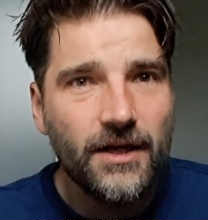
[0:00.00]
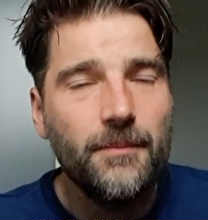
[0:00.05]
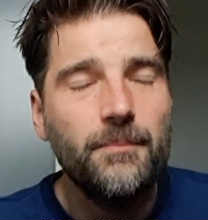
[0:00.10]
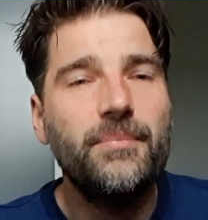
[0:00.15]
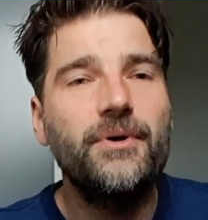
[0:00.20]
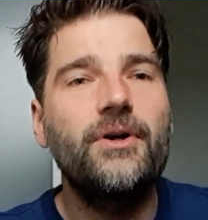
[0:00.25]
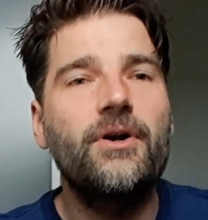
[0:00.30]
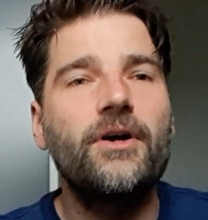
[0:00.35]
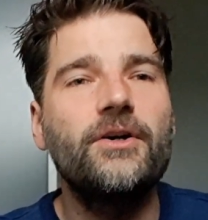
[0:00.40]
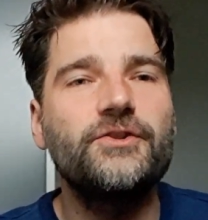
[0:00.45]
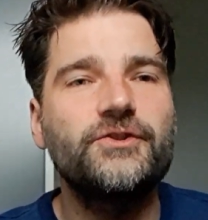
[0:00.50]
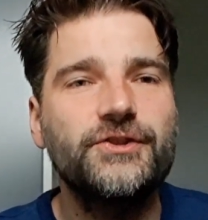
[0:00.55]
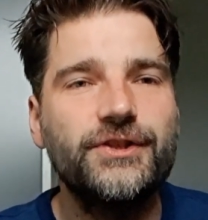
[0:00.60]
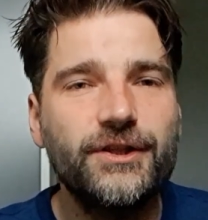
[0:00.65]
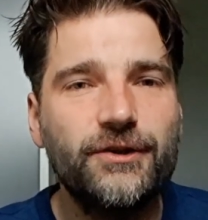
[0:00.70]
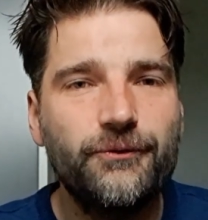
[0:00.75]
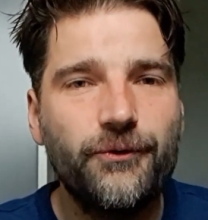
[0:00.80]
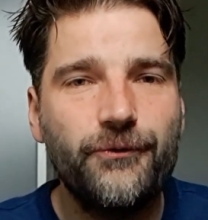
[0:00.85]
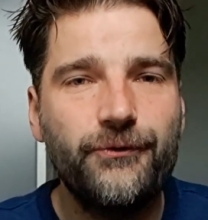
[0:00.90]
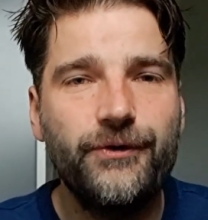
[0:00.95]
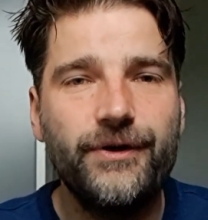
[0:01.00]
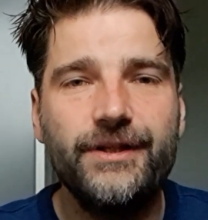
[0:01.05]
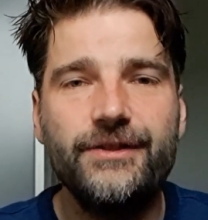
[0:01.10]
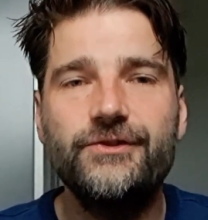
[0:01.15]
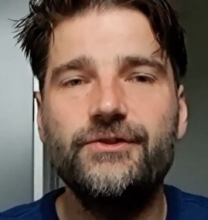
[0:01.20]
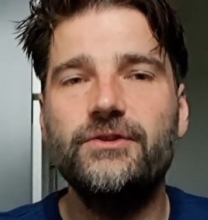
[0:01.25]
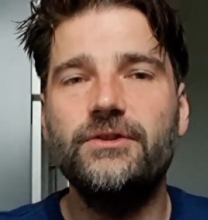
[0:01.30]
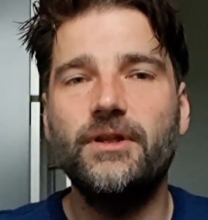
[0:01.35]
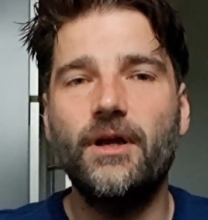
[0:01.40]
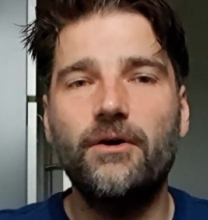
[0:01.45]
because
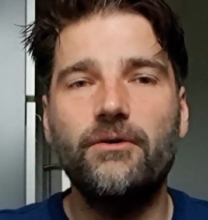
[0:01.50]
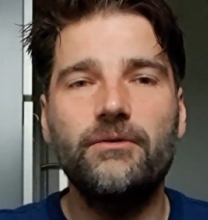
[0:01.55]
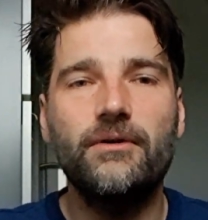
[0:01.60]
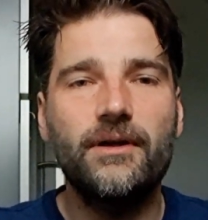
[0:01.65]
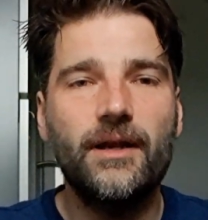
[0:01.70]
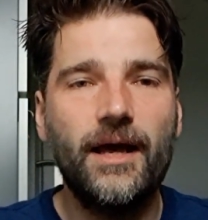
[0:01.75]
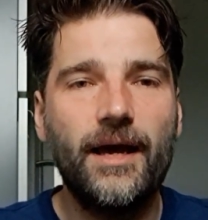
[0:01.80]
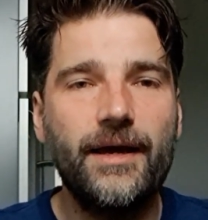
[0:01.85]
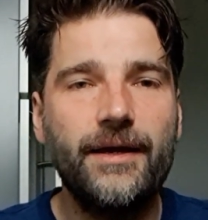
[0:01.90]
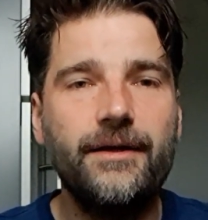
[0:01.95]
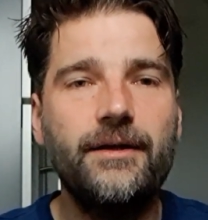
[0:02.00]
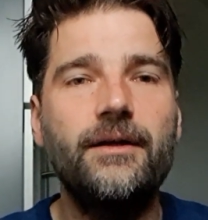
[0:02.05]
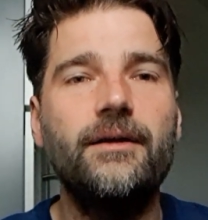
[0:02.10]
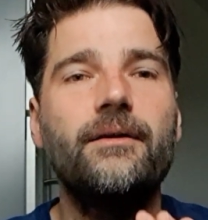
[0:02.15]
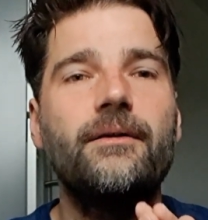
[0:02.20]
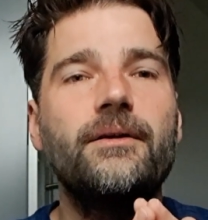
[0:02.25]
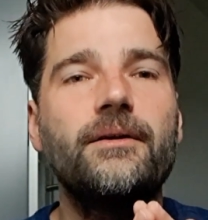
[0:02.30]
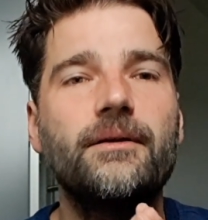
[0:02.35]
silverfish don't like